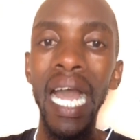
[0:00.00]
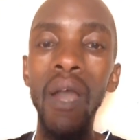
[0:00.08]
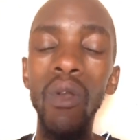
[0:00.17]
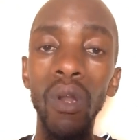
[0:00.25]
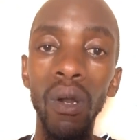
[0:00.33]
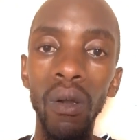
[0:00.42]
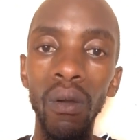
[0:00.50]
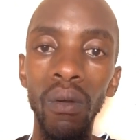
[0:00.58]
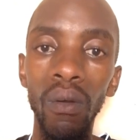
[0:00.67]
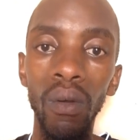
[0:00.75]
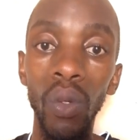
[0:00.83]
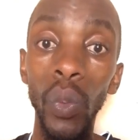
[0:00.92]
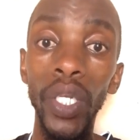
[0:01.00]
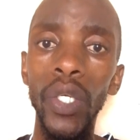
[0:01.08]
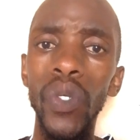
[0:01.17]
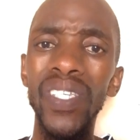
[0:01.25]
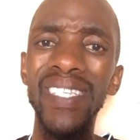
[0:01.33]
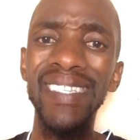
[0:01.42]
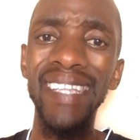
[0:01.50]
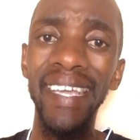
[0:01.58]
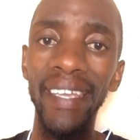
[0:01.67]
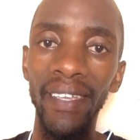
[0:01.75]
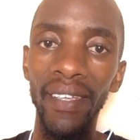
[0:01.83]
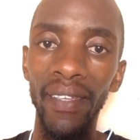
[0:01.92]
How long will you
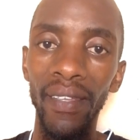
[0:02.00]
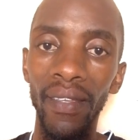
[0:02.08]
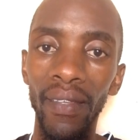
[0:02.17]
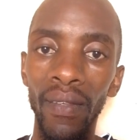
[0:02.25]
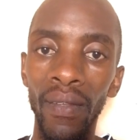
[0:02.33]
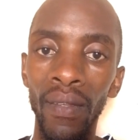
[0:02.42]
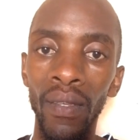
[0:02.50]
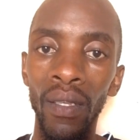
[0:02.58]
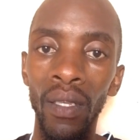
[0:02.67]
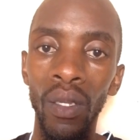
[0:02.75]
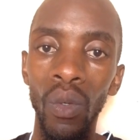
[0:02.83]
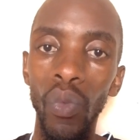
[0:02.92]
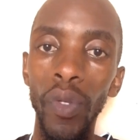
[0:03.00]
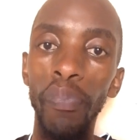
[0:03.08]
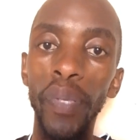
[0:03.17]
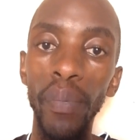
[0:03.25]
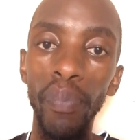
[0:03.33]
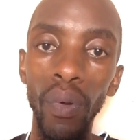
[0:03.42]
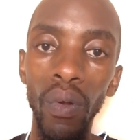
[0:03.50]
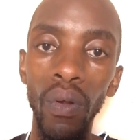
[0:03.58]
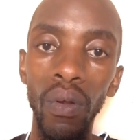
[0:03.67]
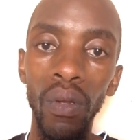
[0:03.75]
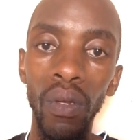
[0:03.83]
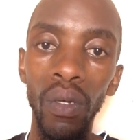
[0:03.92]
stay with people
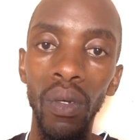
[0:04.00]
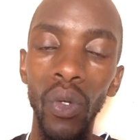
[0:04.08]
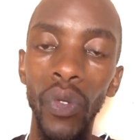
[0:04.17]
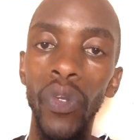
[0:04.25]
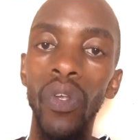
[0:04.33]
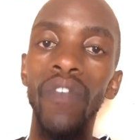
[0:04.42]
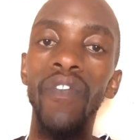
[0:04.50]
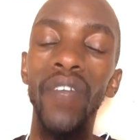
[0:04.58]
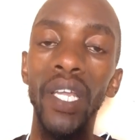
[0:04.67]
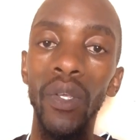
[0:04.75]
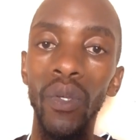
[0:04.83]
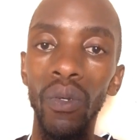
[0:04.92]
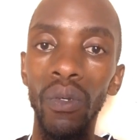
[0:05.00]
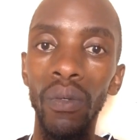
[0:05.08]
who don't value?